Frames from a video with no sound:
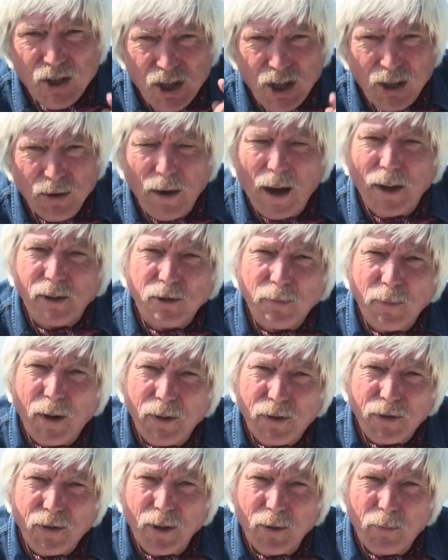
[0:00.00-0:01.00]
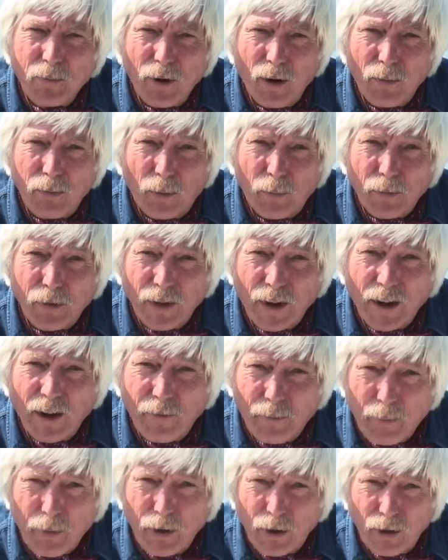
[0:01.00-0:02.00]
2 out of my 3 problems that
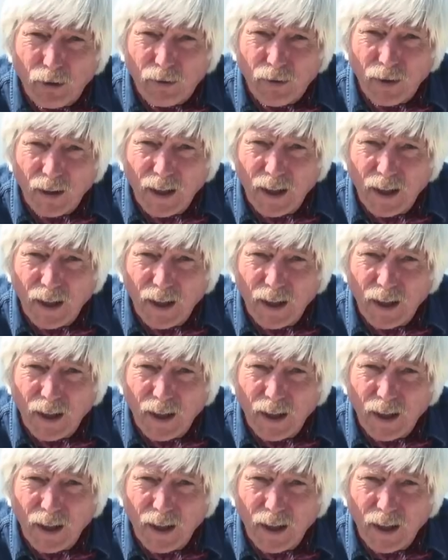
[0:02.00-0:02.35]
I've proved.